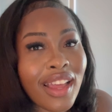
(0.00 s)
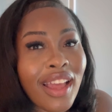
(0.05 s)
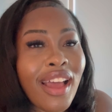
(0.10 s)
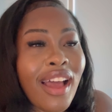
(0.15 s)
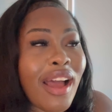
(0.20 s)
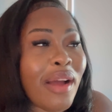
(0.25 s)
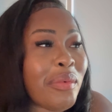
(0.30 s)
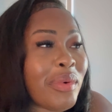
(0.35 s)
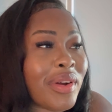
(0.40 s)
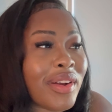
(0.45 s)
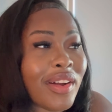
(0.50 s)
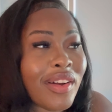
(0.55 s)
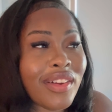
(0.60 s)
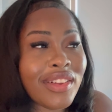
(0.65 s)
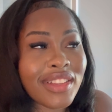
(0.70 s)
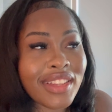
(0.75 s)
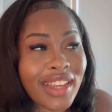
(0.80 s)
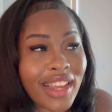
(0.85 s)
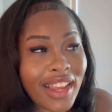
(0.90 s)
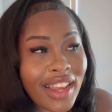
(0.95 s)
I wore it
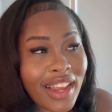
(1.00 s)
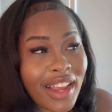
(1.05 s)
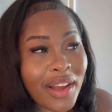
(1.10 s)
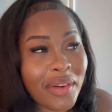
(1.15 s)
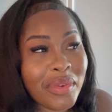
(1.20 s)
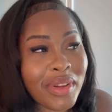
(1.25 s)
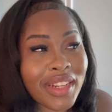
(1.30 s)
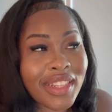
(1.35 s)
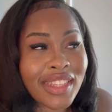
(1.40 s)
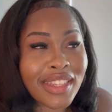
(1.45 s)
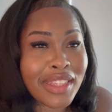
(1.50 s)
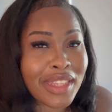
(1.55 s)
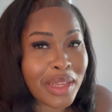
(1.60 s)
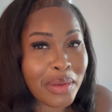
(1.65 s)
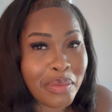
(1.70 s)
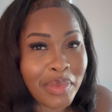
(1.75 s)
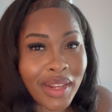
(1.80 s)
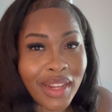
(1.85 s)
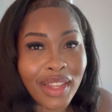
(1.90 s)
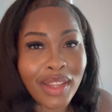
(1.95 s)
all day. I wanted to
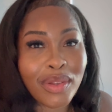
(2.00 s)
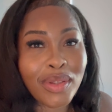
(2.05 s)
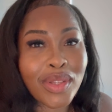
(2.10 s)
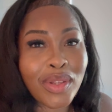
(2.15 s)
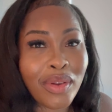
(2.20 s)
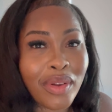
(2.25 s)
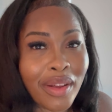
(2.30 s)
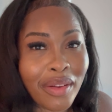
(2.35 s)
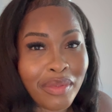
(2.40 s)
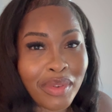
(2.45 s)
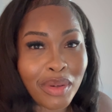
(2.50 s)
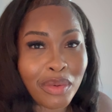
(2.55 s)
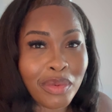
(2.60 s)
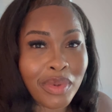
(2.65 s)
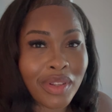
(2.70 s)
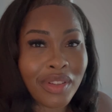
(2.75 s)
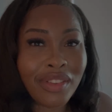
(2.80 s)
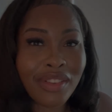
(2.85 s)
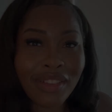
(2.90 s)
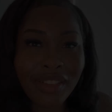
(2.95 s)
sleep in it. It was so
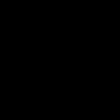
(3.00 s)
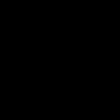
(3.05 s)
comfortable.